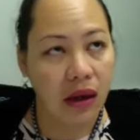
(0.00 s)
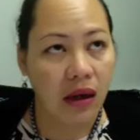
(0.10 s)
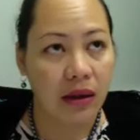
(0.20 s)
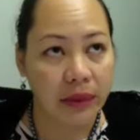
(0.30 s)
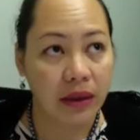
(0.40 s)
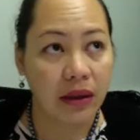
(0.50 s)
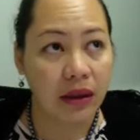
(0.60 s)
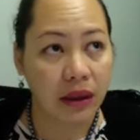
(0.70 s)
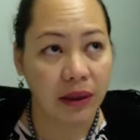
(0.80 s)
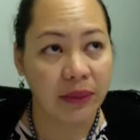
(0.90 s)
oh my God,
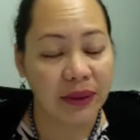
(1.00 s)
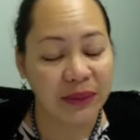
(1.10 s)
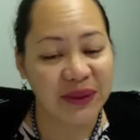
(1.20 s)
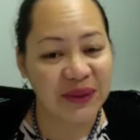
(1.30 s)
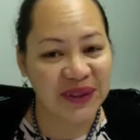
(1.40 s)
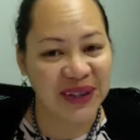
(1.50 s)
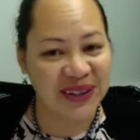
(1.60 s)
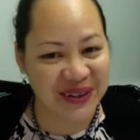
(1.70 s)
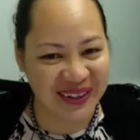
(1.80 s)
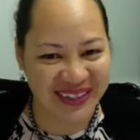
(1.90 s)
I can't believe I'm going to do this.
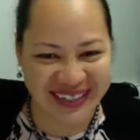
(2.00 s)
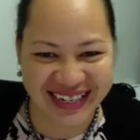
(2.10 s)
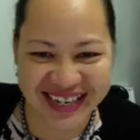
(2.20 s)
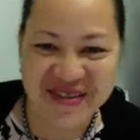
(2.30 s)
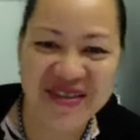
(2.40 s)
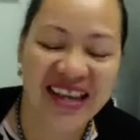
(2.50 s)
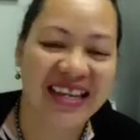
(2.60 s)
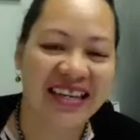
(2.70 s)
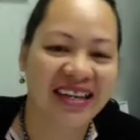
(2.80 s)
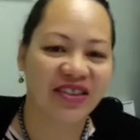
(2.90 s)

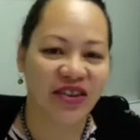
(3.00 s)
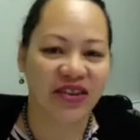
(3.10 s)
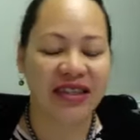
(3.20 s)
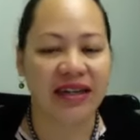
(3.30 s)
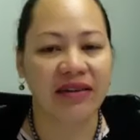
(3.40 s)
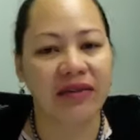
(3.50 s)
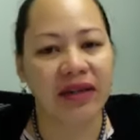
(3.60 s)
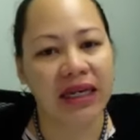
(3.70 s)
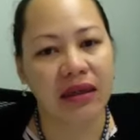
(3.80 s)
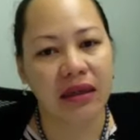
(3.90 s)
So it's kind of
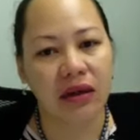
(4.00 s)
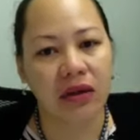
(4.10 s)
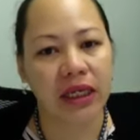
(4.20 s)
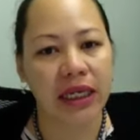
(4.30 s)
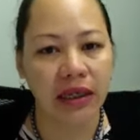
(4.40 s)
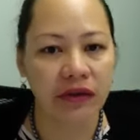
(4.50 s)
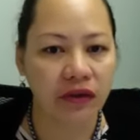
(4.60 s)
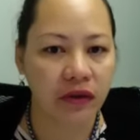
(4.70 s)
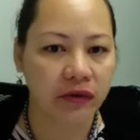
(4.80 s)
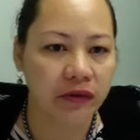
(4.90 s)
like, you know, he
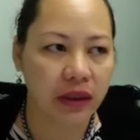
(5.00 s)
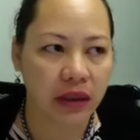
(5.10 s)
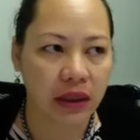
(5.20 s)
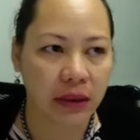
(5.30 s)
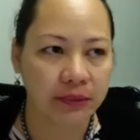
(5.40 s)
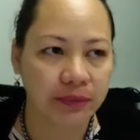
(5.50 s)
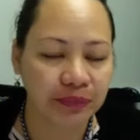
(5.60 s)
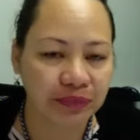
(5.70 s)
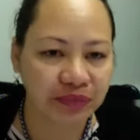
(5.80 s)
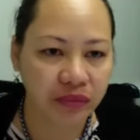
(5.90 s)
served
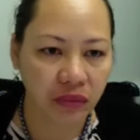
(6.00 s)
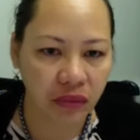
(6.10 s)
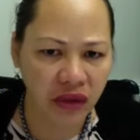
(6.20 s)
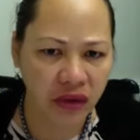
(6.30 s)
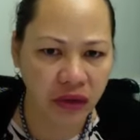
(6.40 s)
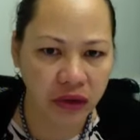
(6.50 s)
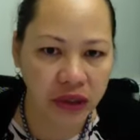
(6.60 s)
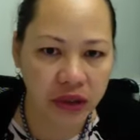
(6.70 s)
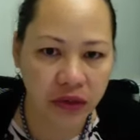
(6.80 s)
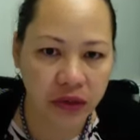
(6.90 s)

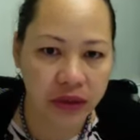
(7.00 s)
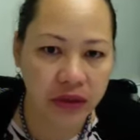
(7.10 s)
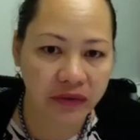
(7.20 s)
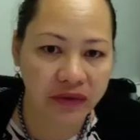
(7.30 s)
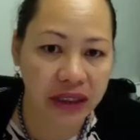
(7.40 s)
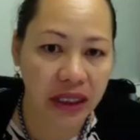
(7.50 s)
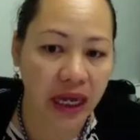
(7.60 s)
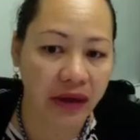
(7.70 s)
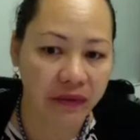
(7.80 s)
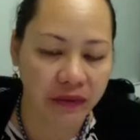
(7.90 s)
32 years of his
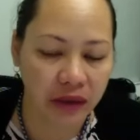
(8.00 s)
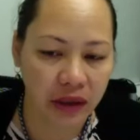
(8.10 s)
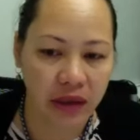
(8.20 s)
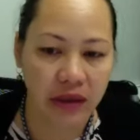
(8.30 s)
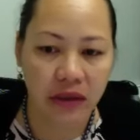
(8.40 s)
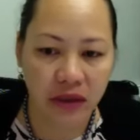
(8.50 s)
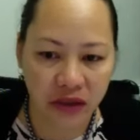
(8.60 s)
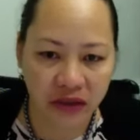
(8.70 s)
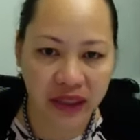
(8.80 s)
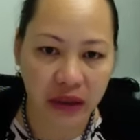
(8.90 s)
life
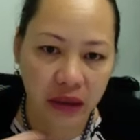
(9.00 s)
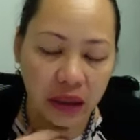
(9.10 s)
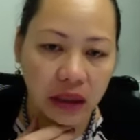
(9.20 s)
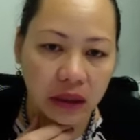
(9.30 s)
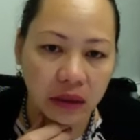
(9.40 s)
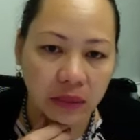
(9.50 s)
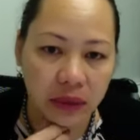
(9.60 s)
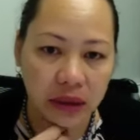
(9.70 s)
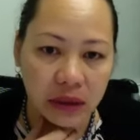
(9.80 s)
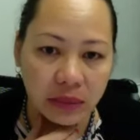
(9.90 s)
serving the
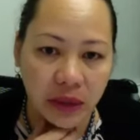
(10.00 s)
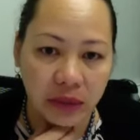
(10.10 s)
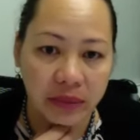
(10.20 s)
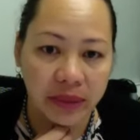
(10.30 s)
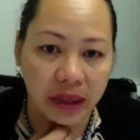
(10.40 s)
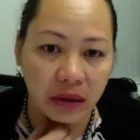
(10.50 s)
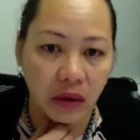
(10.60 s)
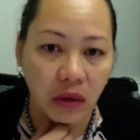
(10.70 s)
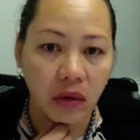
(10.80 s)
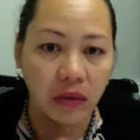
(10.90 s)
police department back
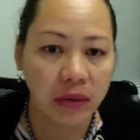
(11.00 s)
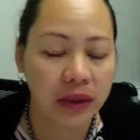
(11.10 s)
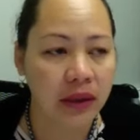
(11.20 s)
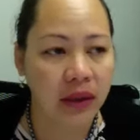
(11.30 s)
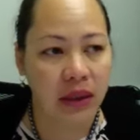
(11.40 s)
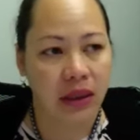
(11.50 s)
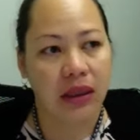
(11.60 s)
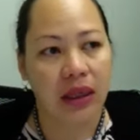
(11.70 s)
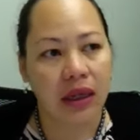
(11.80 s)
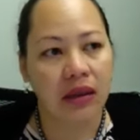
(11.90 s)
home.
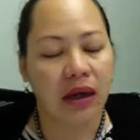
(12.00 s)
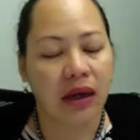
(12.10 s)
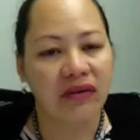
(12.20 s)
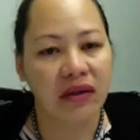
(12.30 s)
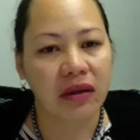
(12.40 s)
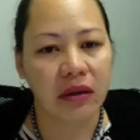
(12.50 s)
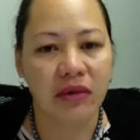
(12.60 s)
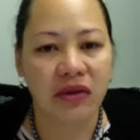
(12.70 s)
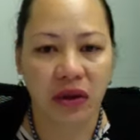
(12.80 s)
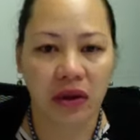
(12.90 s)
And I've seen him
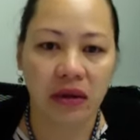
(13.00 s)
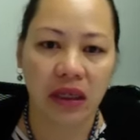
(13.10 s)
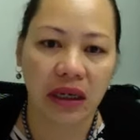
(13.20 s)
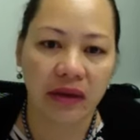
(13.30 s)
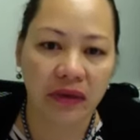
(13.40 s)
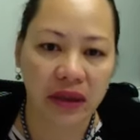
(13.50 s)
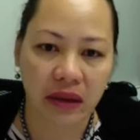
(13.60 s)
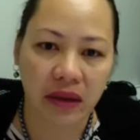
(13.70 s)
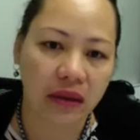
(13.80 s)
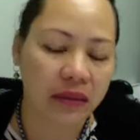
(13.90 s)
struggle and
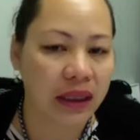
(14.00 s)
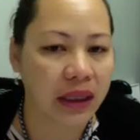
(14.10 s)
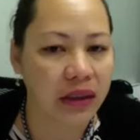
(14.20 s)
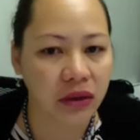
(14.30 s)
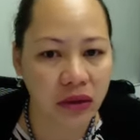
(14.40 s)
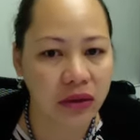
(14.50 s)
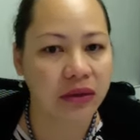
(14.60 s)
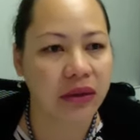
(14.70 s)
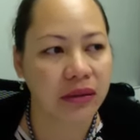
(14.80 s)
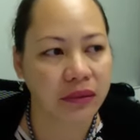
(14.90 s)
everything. And I'm like, dude,